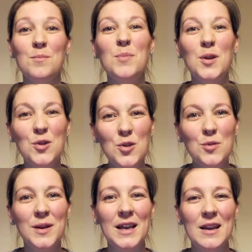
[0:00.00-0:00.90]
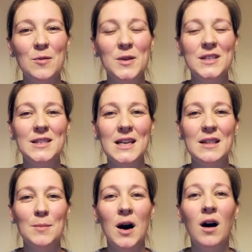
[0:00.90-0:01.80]
But normally we'd see
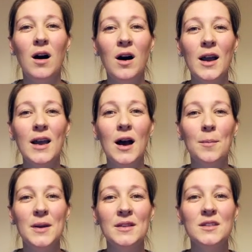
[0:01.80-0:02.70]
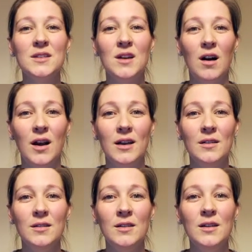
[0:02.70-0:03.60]
them high up in the sky.
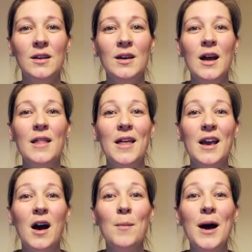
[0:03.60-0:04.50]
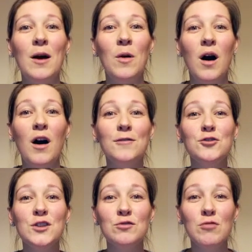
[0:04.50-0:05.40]
They come out after
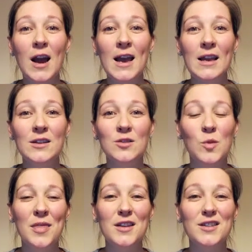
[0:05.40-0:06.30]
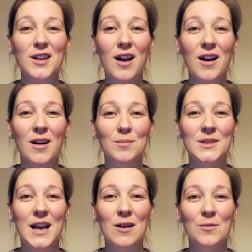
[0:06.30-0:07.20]
it's rained, when the sun comes
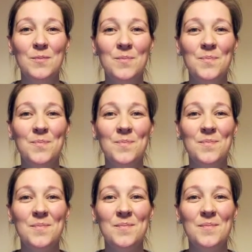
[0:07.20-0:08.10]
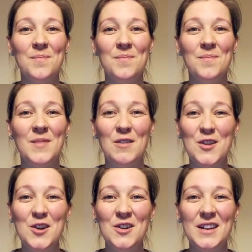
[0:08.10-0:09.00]
out. Have you
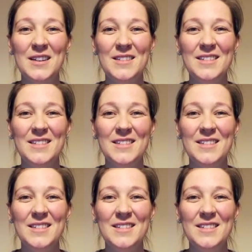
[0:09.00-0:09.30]
got it?